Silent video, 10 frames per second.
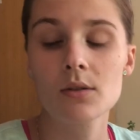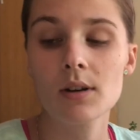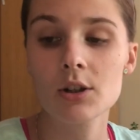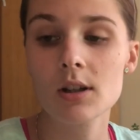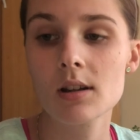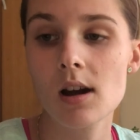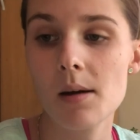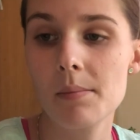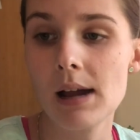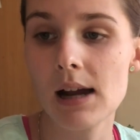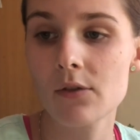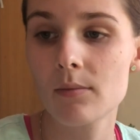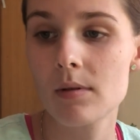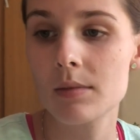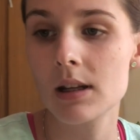I just got back from
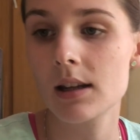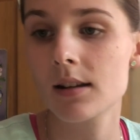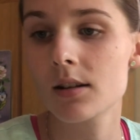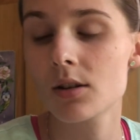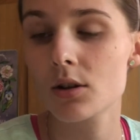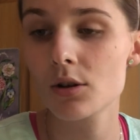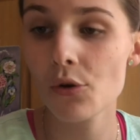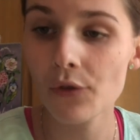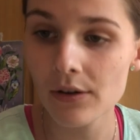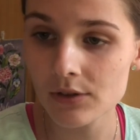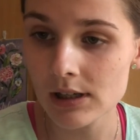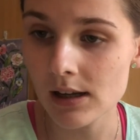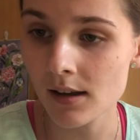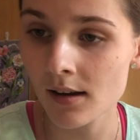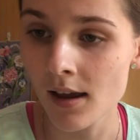my meeting. It is
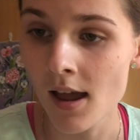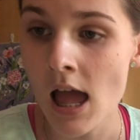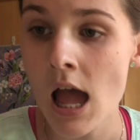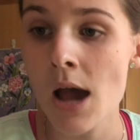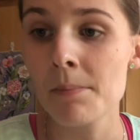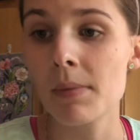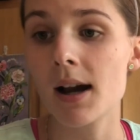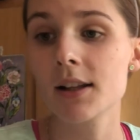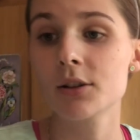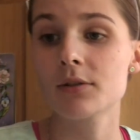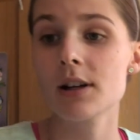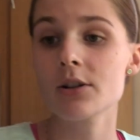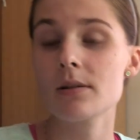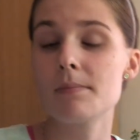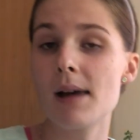2.15. My
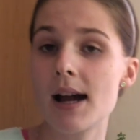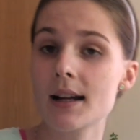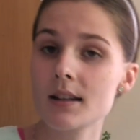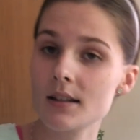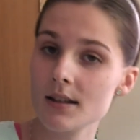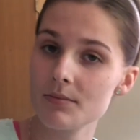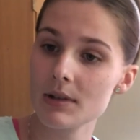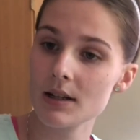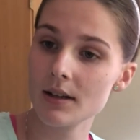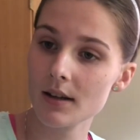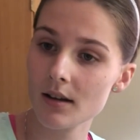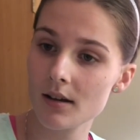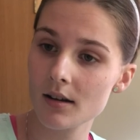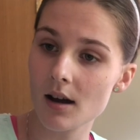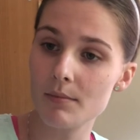Laurentian magazine meeting
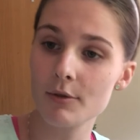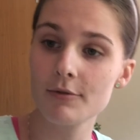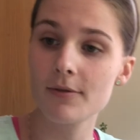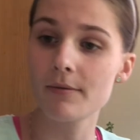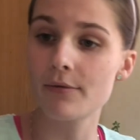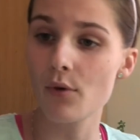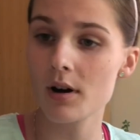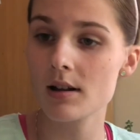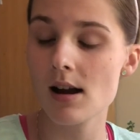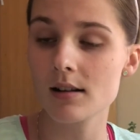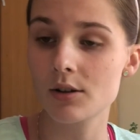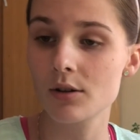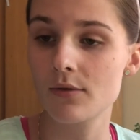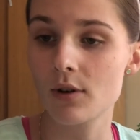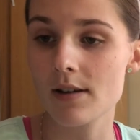got moved from 4 o'clock
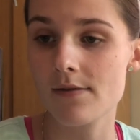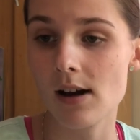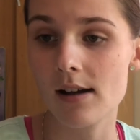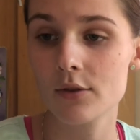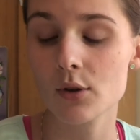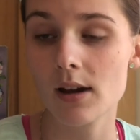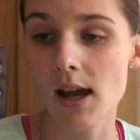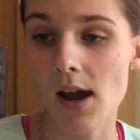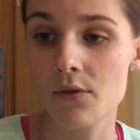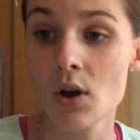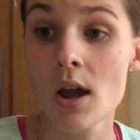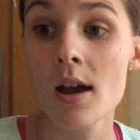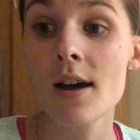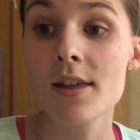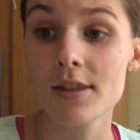to 2.45, so I have
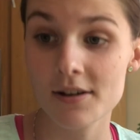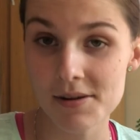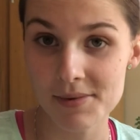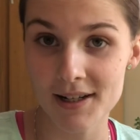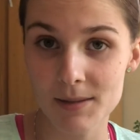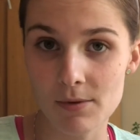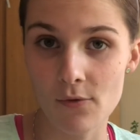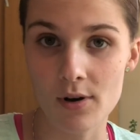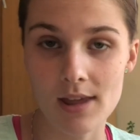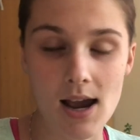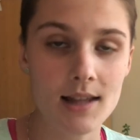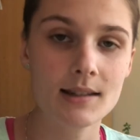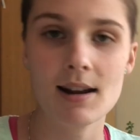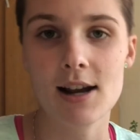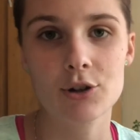30 minutes before that.
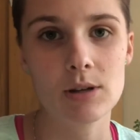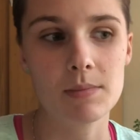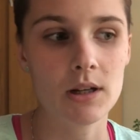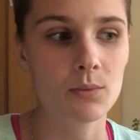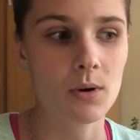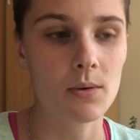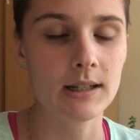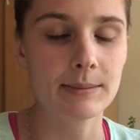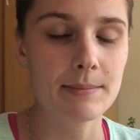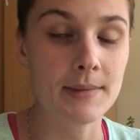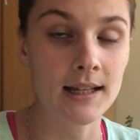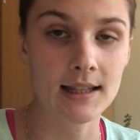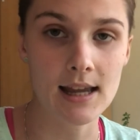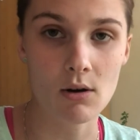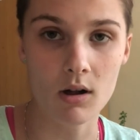It's not actually a meeting. We're going to be
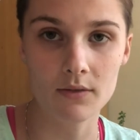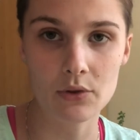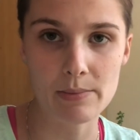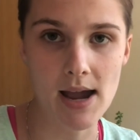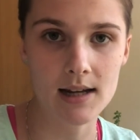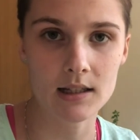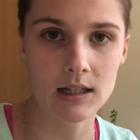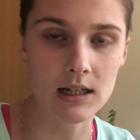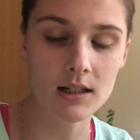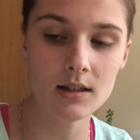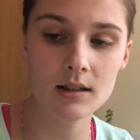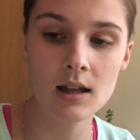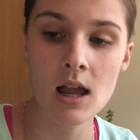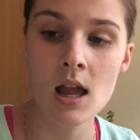mailing out all of the magazines.